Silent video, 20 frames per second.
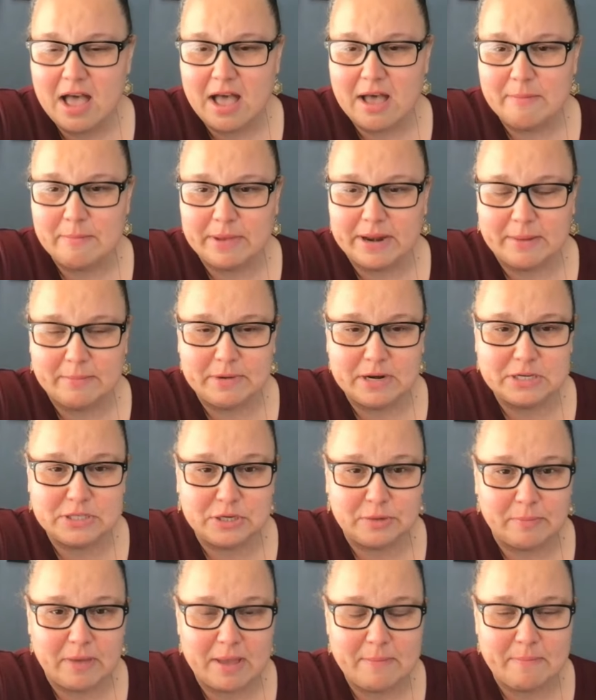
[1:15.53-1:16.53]
Um, but I'm going to
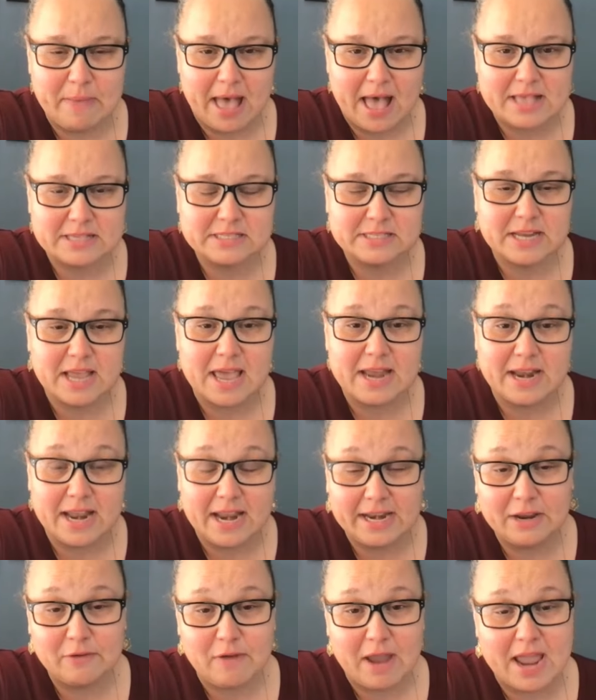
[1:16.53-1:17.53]
do my best. At
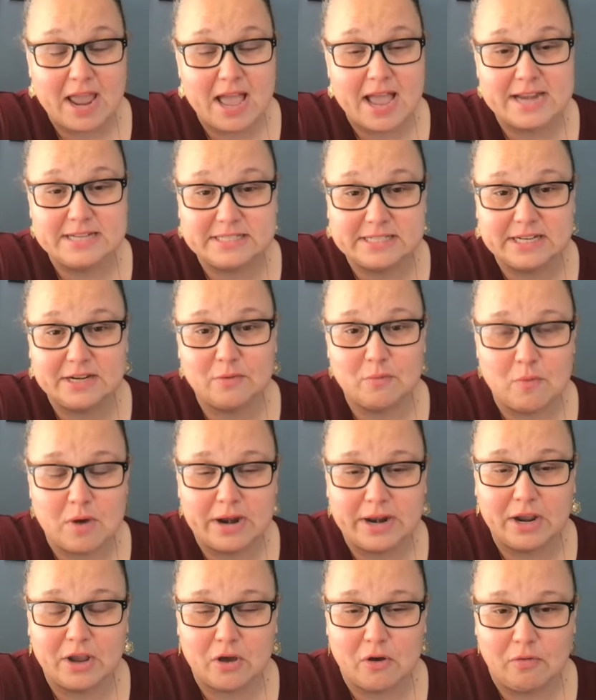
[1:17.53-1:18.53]
any rate, I didn't
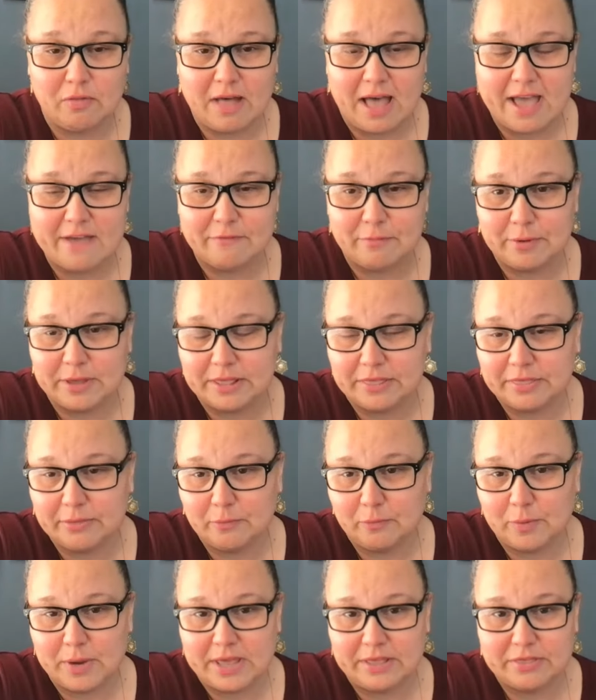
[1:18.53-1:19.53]
want to go live with
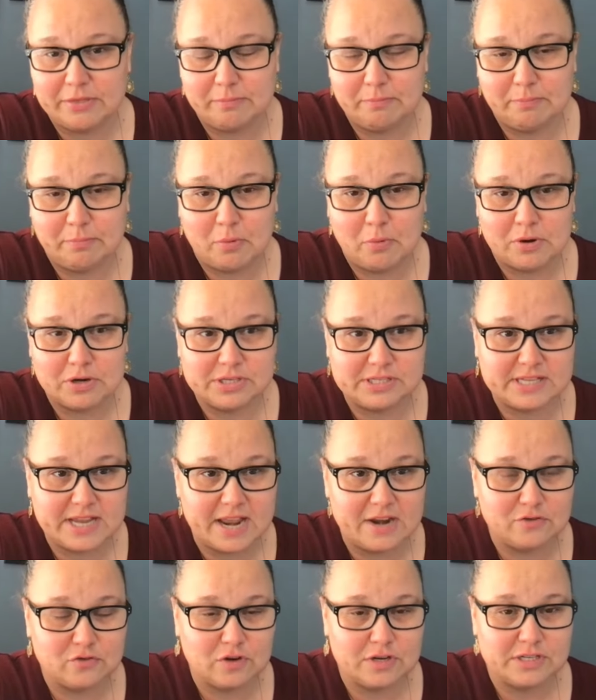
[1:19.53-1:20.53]
with poor
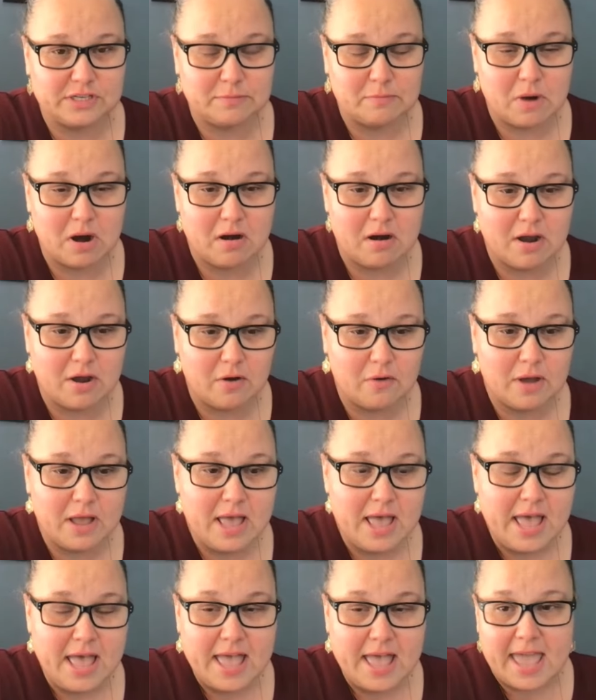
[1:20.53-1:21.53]
Sandra tomorrow
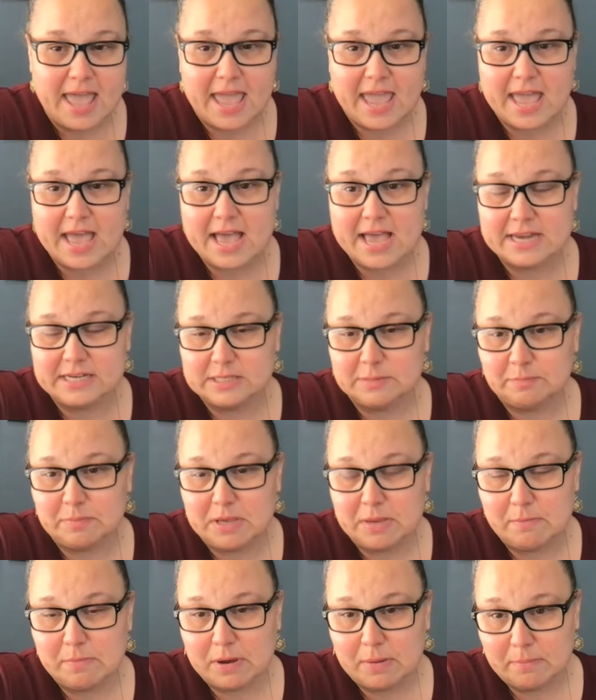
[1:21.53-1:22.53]
and
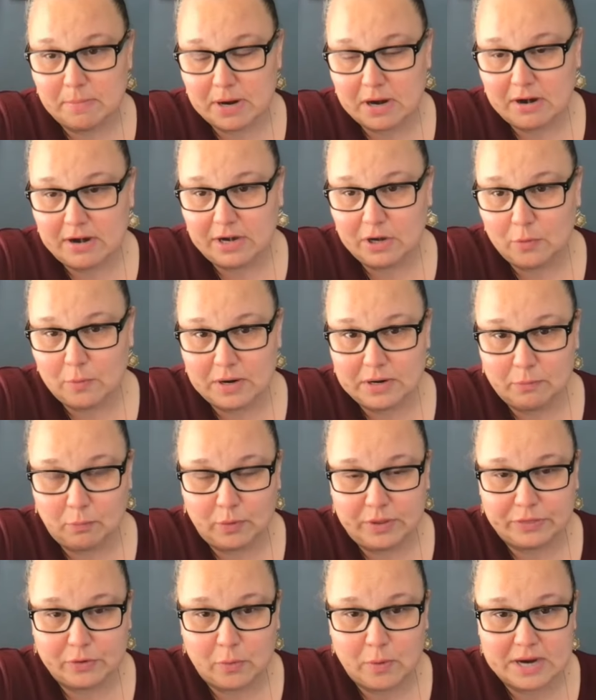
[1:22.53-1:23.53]
be bombarded qu
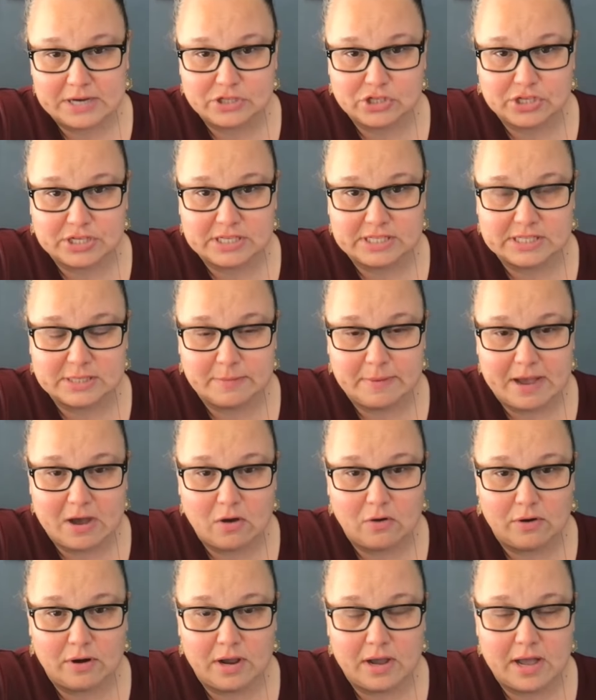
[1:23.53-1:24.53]
with questions
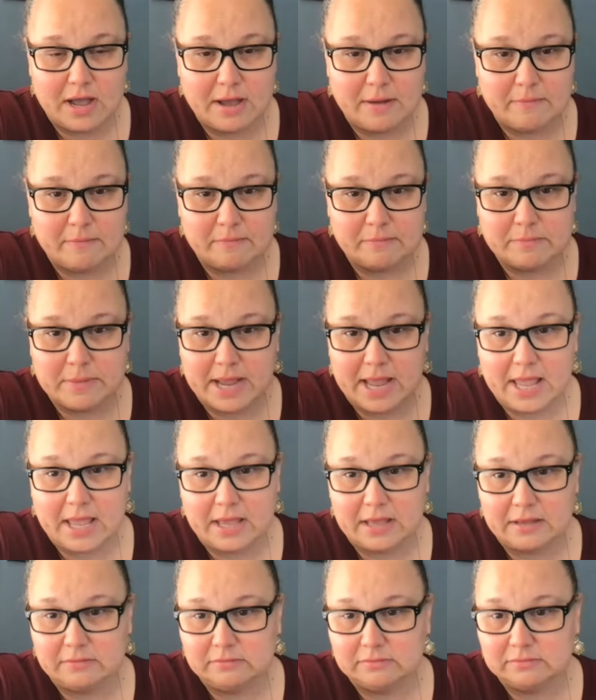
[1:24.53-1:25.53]
about um,
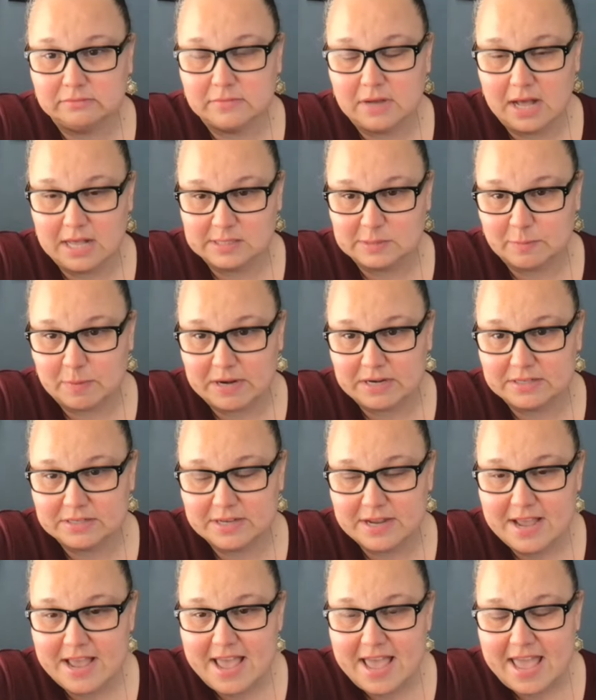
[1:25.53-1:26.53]
my
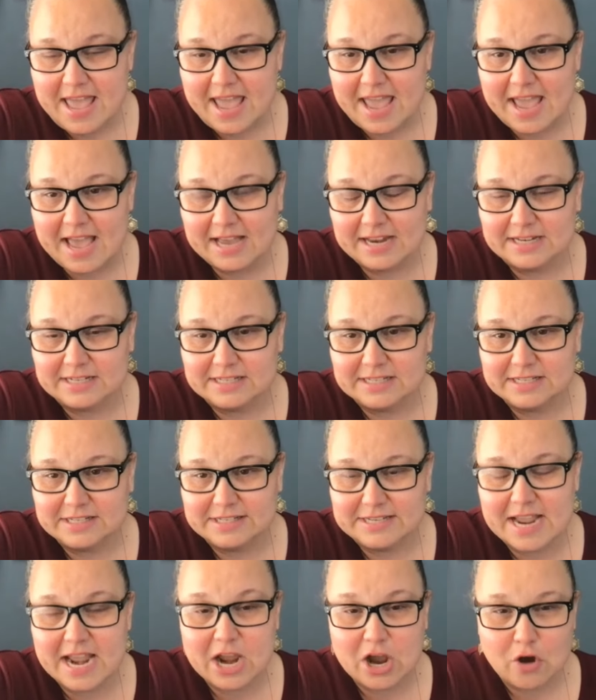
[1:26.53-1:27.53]
husband and
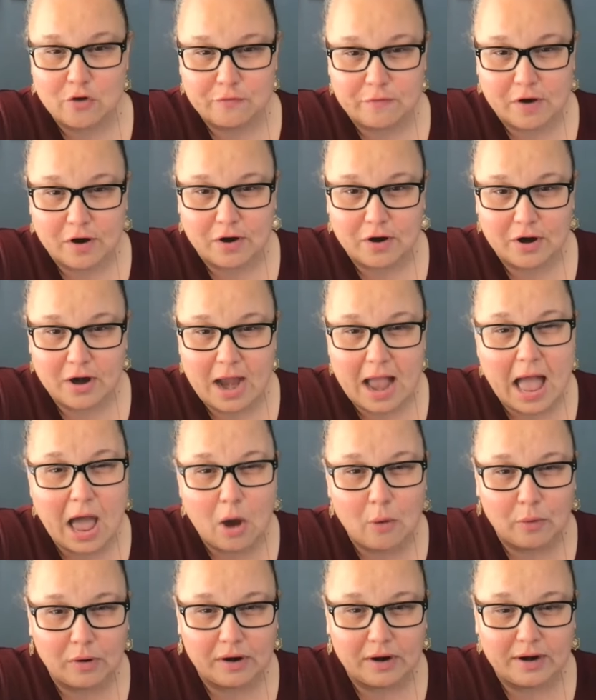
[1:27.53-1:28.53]
take over her
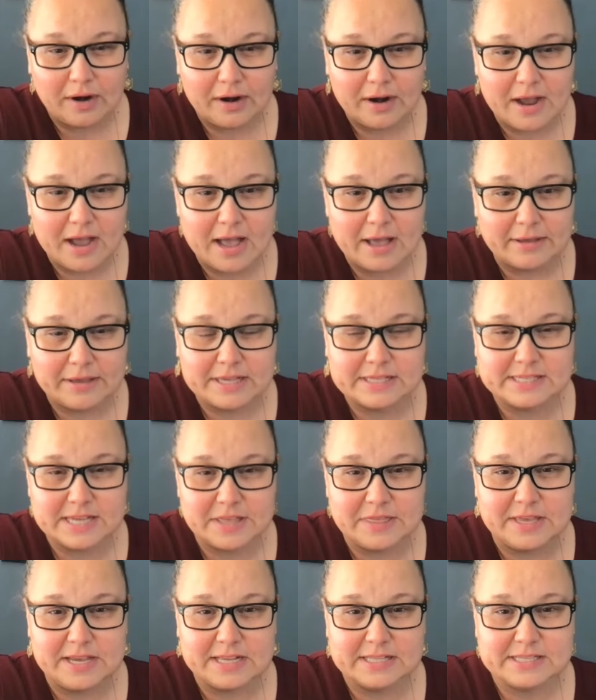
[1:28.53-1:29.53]
hour because uh,
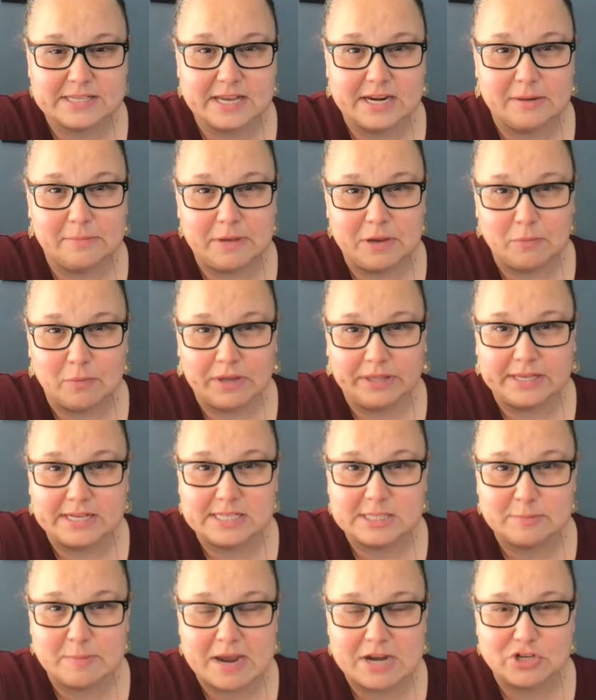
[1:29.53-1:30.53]
I think it's going to be really
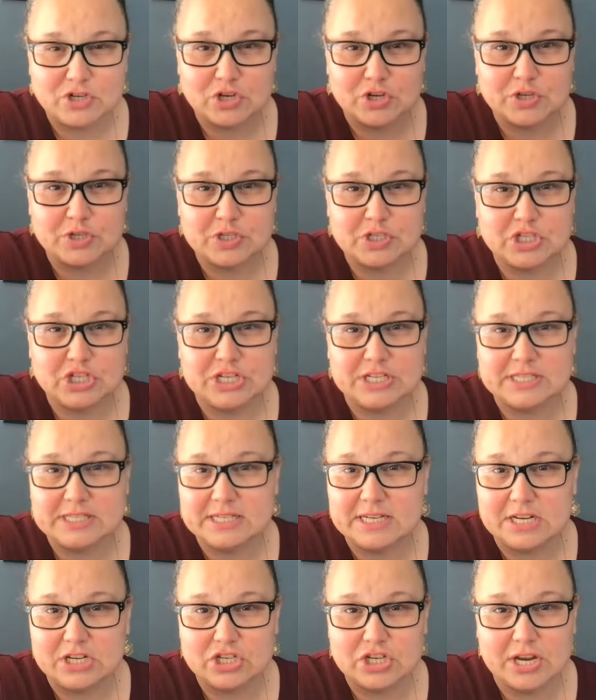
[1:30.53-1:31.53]
special. She's
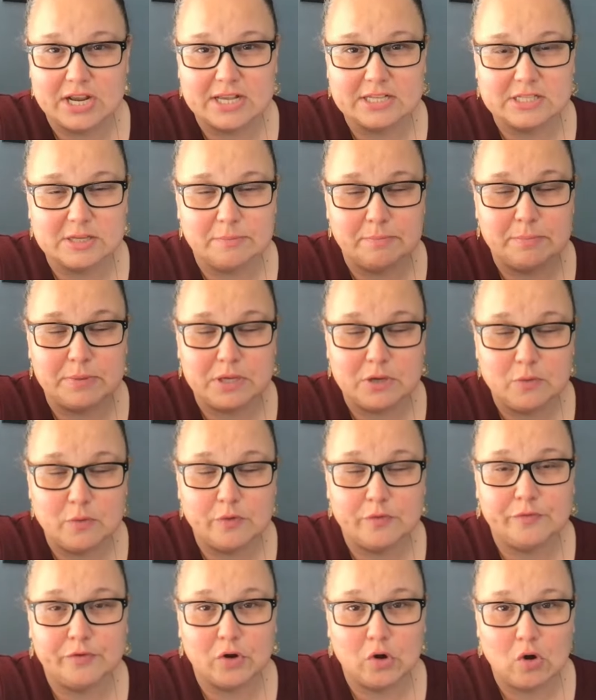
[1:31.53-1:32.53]
teaching us a
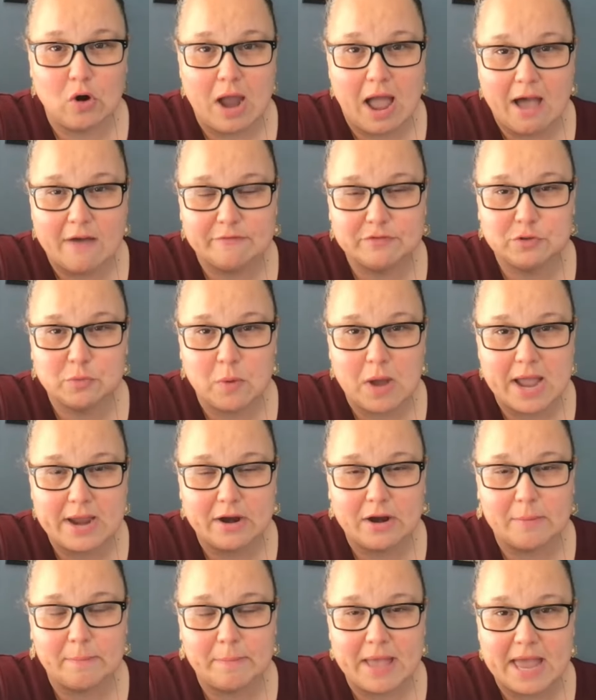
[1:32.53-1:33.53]
beautiful craft
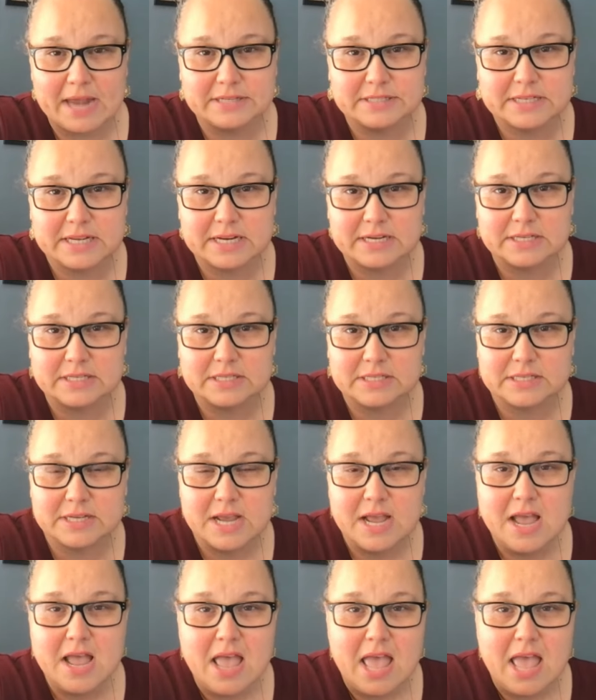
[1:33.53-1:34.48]
wire pendant,